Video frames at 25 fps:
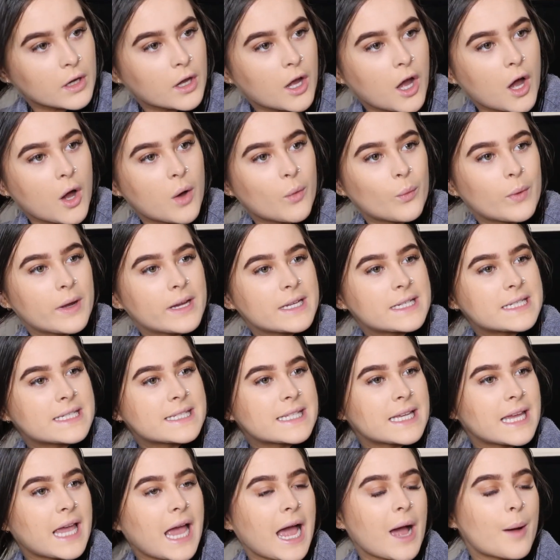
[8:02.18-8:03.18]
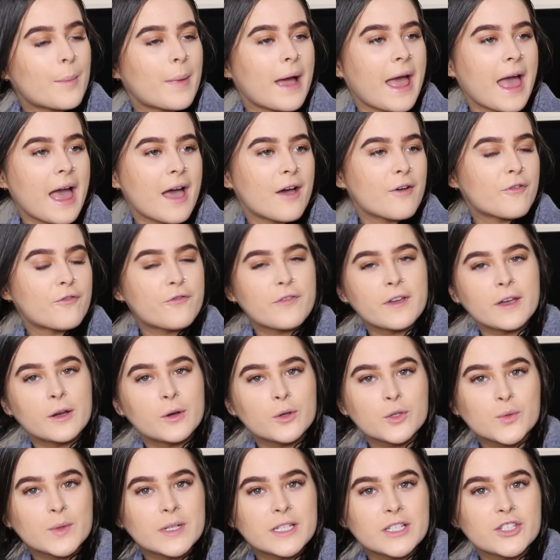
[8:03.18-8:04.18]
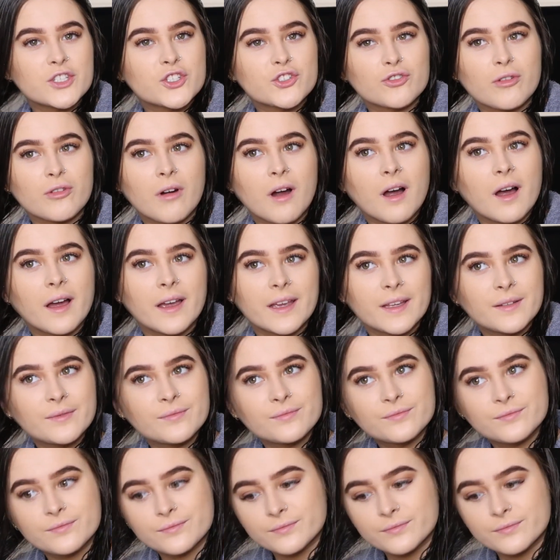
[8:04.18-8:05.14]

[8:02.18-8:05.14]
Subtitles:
Can't wait to see how my hair feels when it's dry.